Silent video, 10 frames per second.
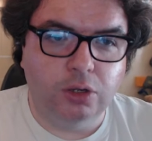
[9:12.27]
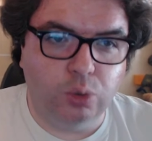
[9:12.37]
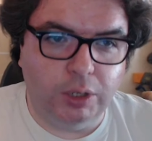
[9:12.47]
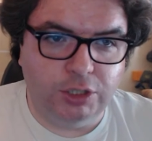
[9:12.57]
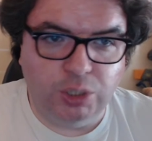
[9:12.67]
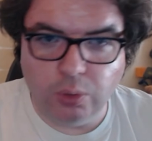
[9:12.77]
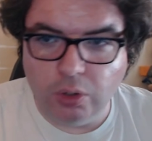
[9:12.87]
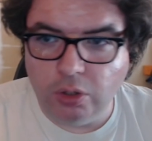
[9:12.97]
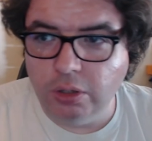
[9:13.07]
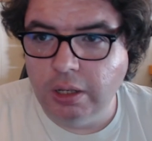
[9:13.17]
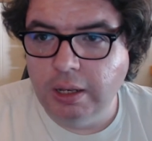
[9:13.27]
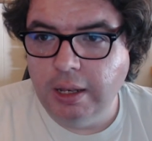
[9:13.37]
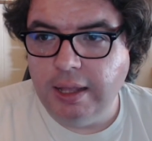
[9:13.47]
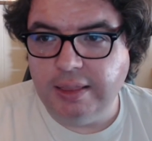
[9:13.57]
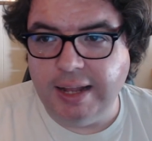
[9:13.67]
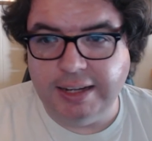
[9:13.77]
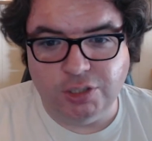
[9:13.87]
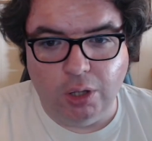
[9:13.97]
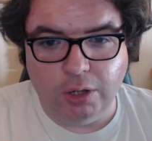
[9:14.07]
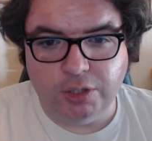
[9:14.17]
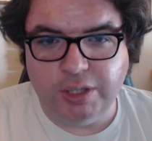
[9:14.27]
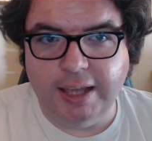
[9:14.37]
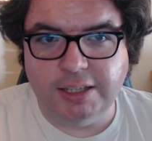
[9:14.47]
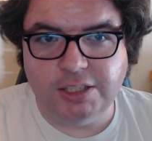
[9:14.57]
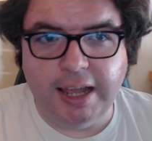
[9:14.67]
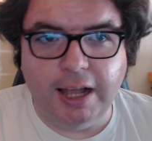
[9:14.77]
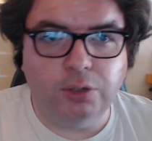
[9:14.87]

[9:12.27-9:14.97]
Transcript: Crunchyroll, that is no longer the case now.